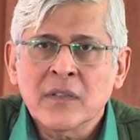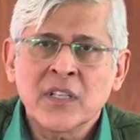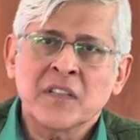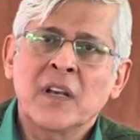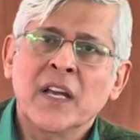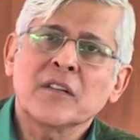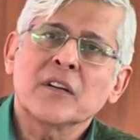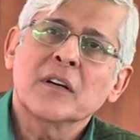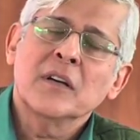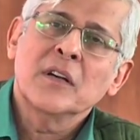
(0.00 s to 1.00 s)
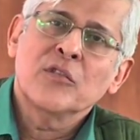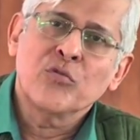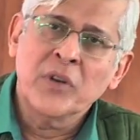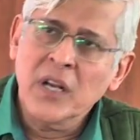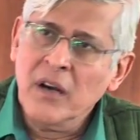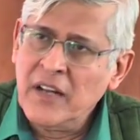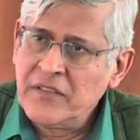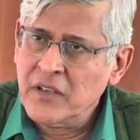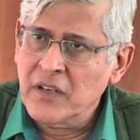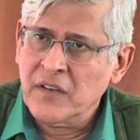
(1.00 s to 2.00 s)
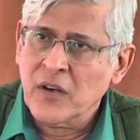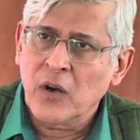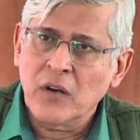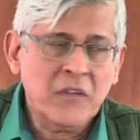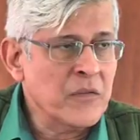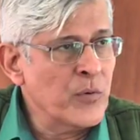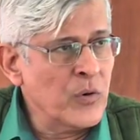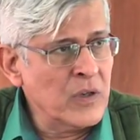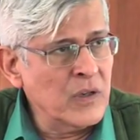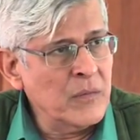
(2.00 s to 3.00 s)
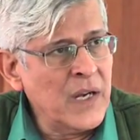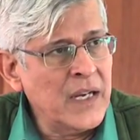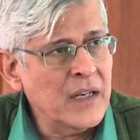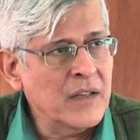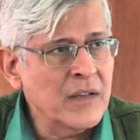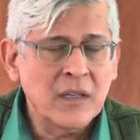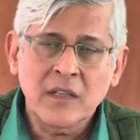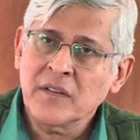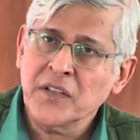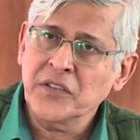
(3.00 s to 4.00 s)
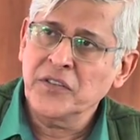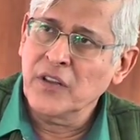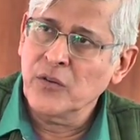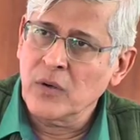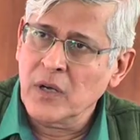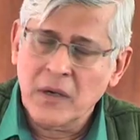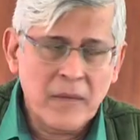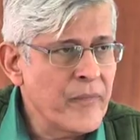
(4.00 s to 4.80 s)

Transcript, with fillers: just like Sunil Gavaskar's record was broken by Sachin Tendulkar,